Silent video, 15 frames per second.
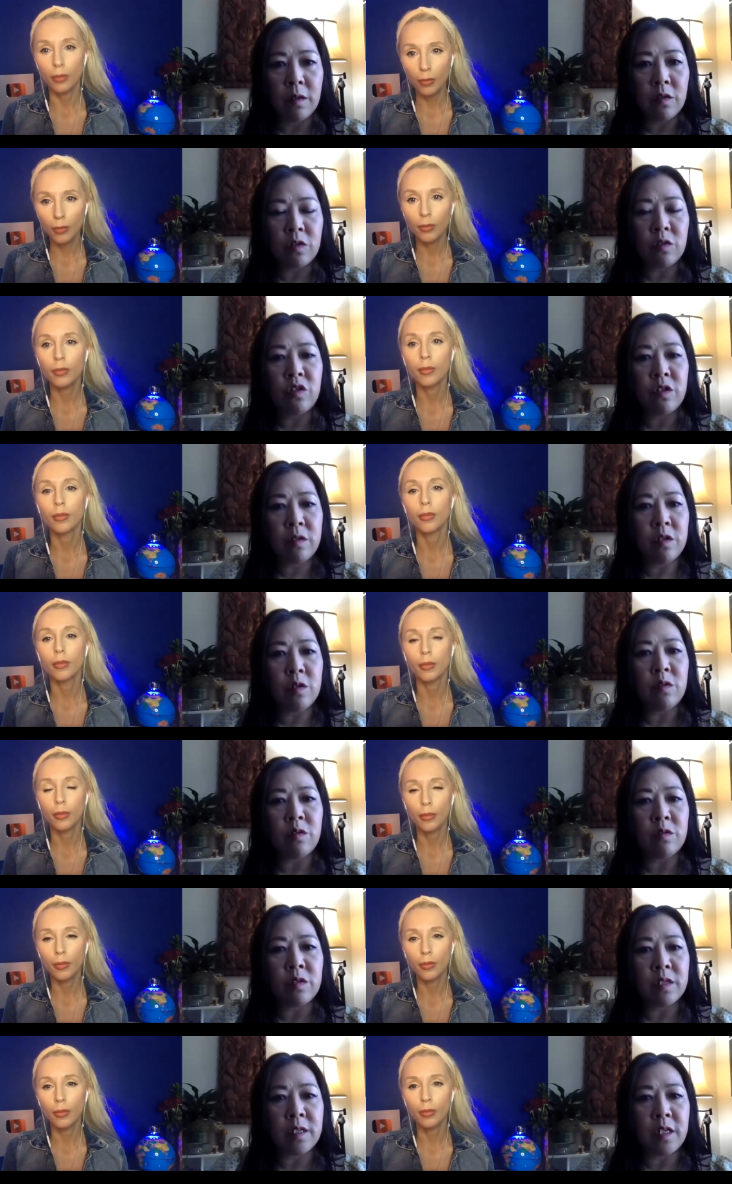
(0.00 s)
Speaker 1: So she used
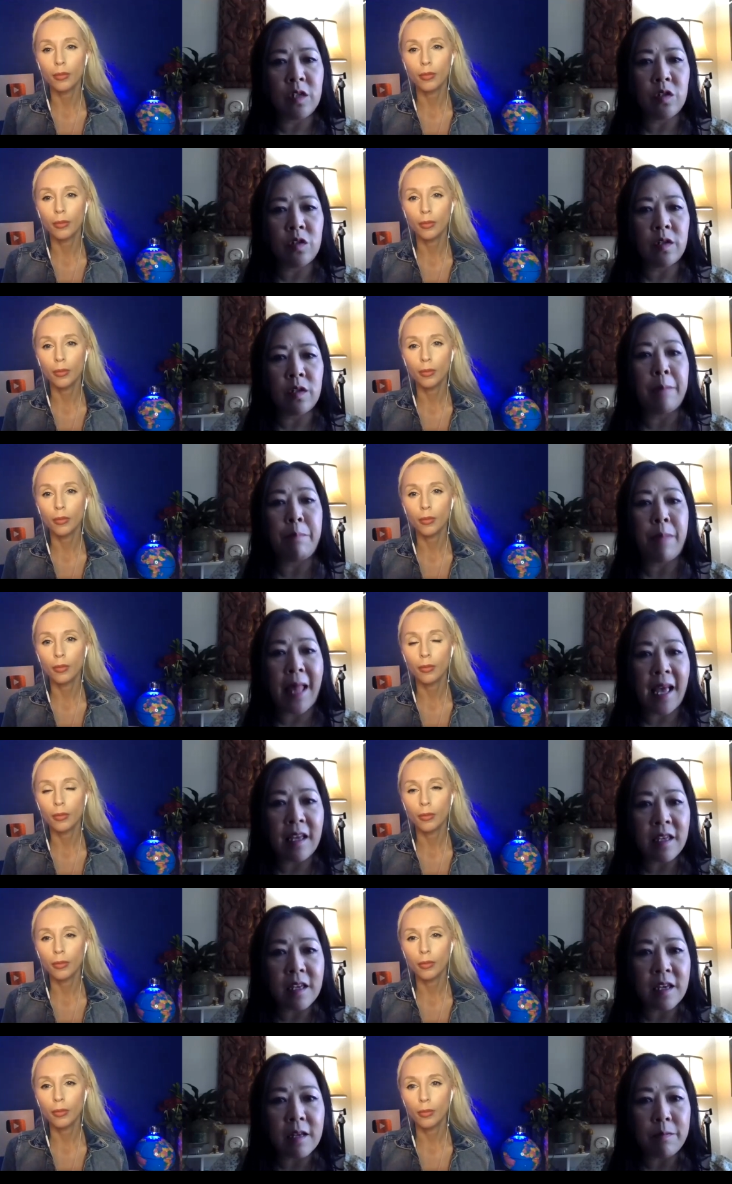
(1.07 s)
to stitch like
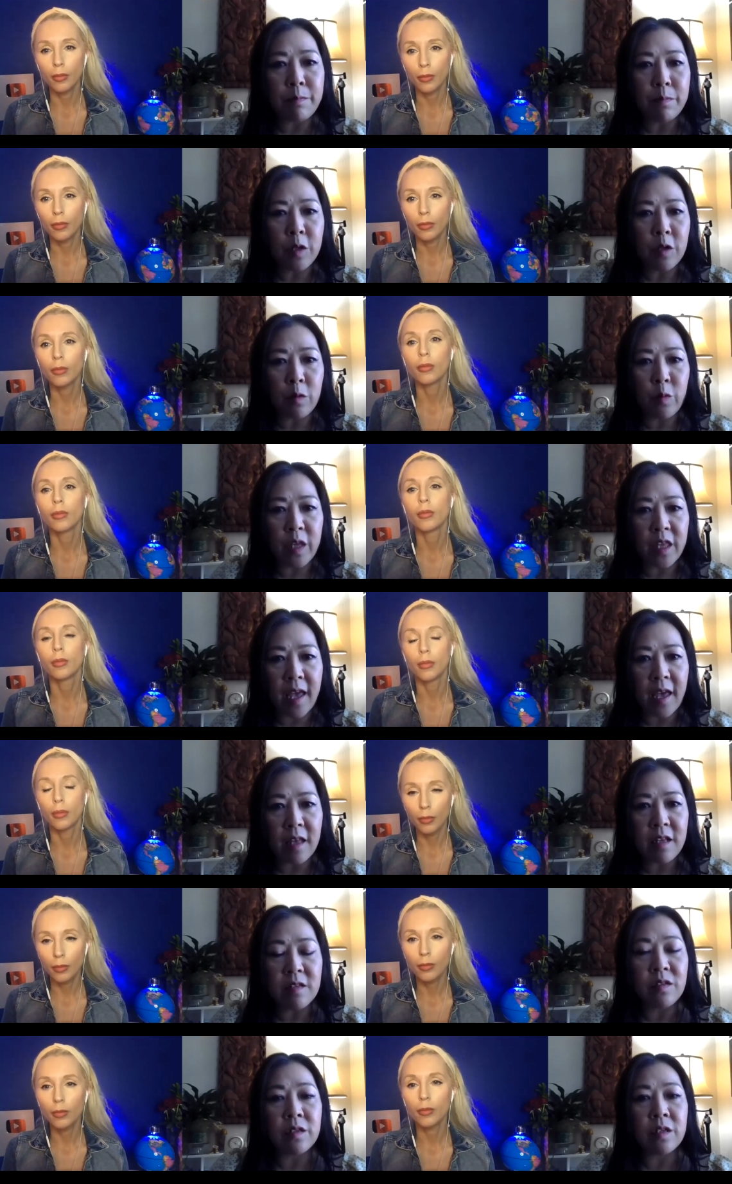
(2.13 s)
blanket, you know, with
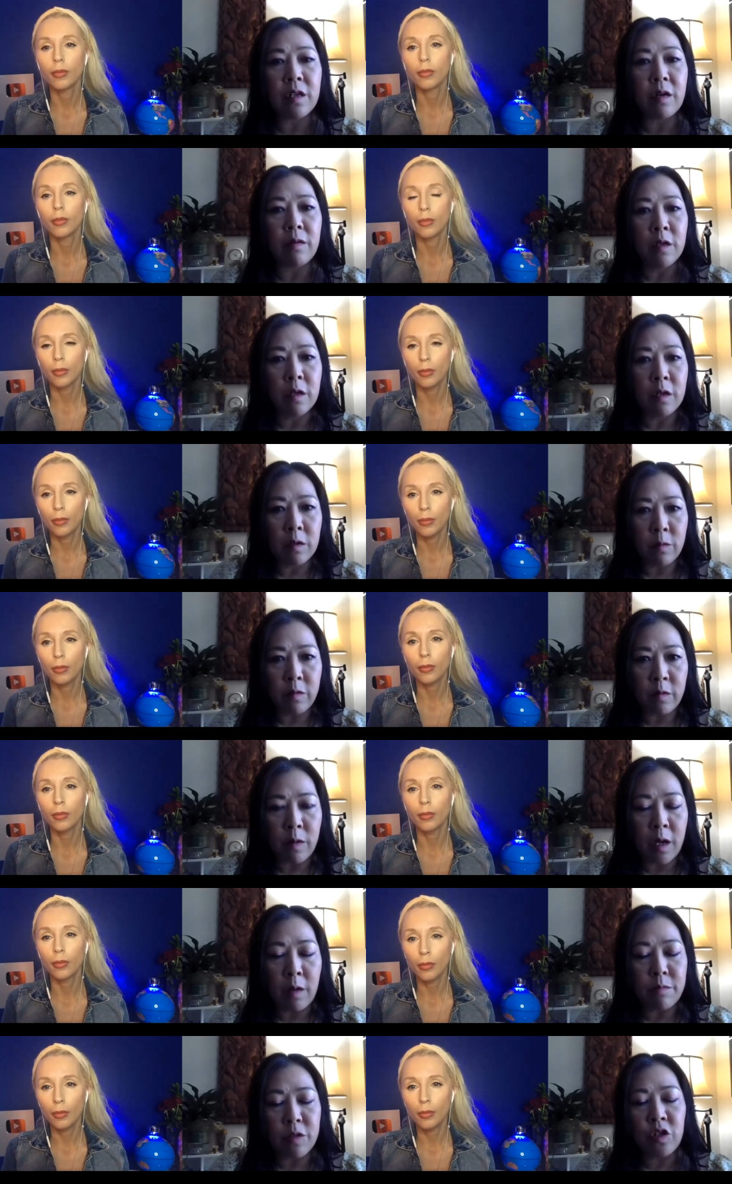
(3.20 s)
hand instead of
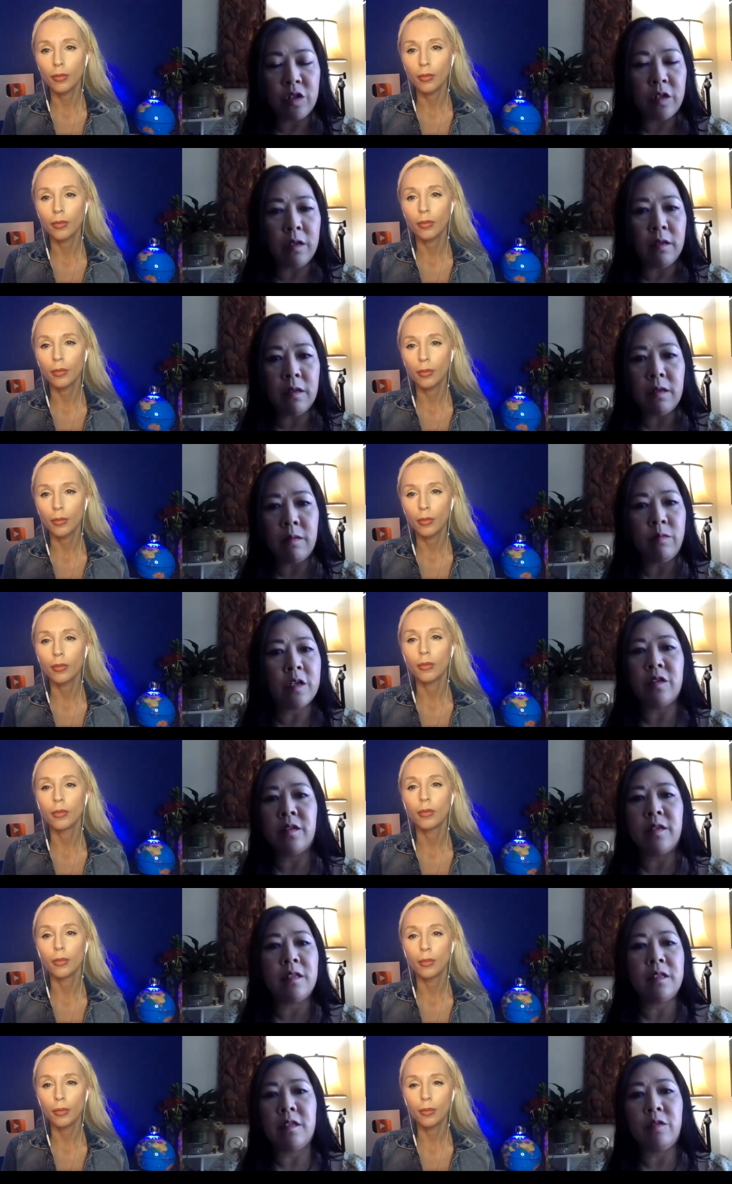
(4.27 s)
a machine, because
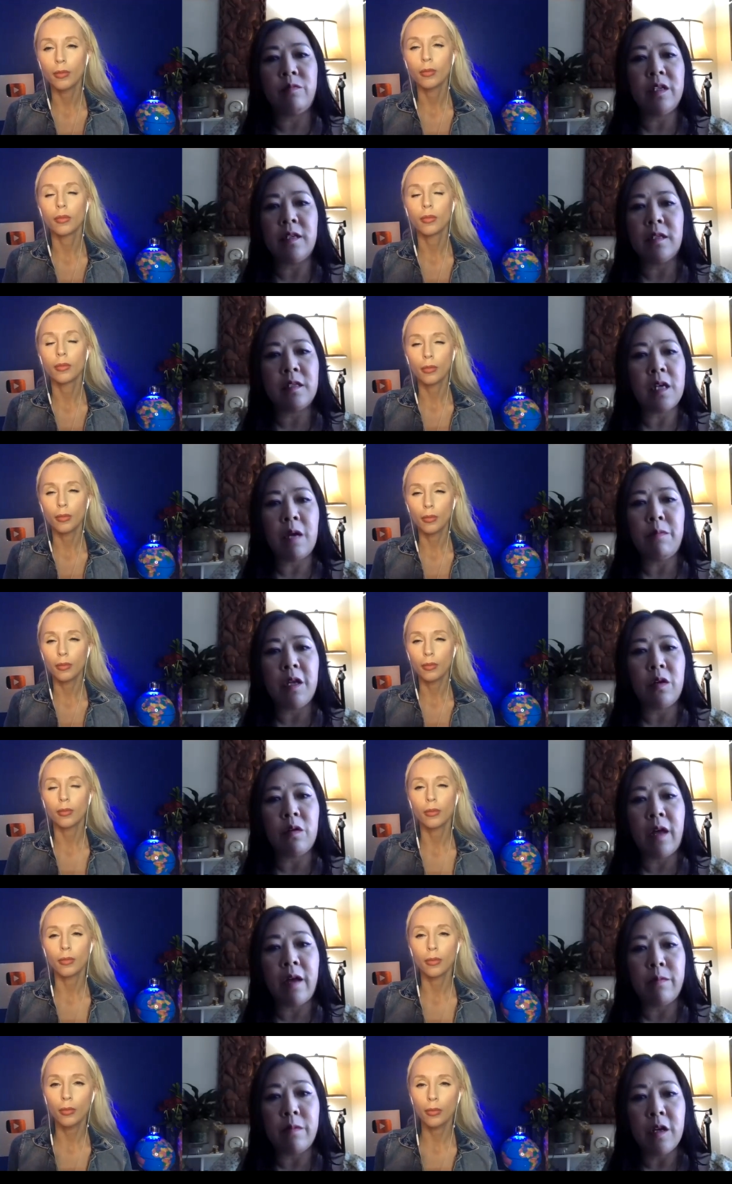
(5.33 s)
during that time they
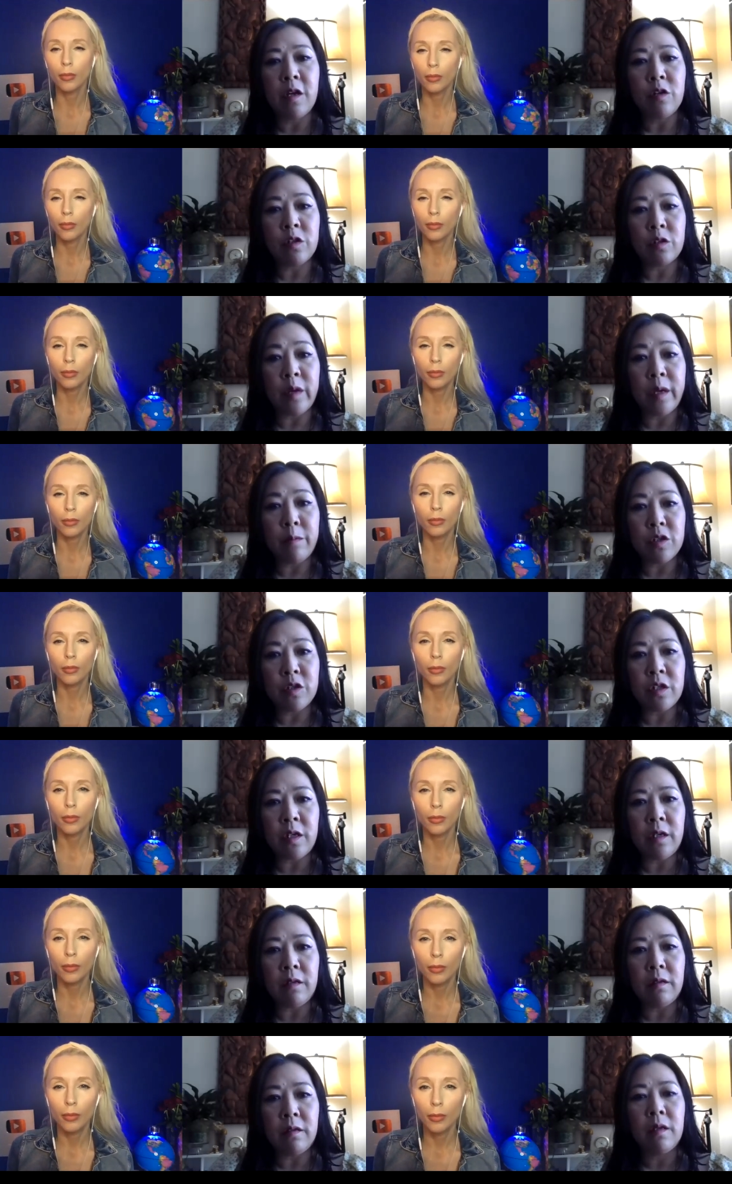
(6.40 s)
don't have sewing
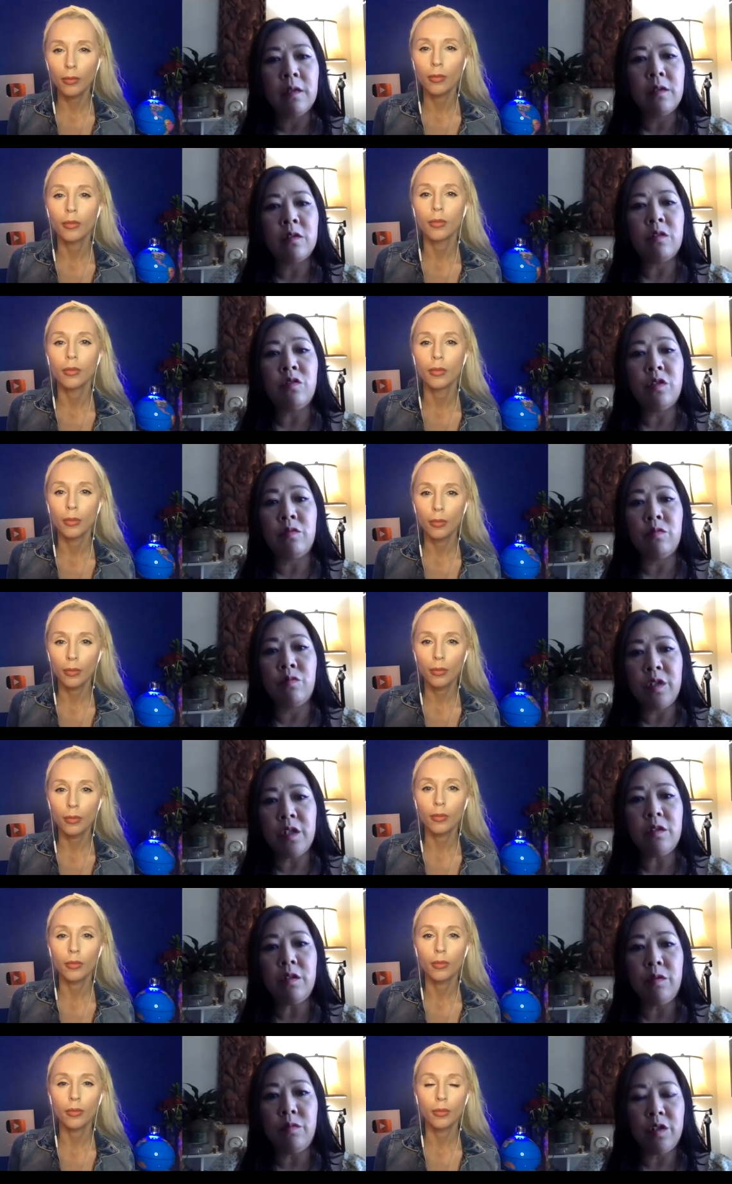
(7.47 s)
machine. So she's
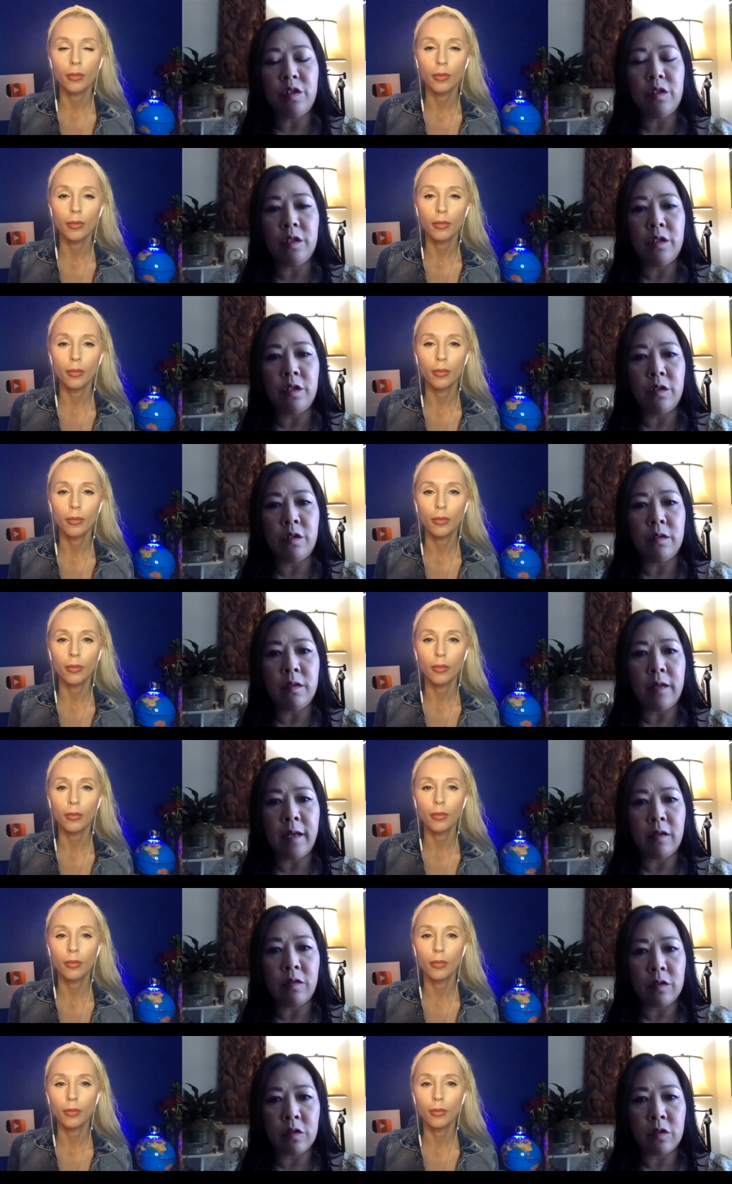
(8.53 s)
really, really good, like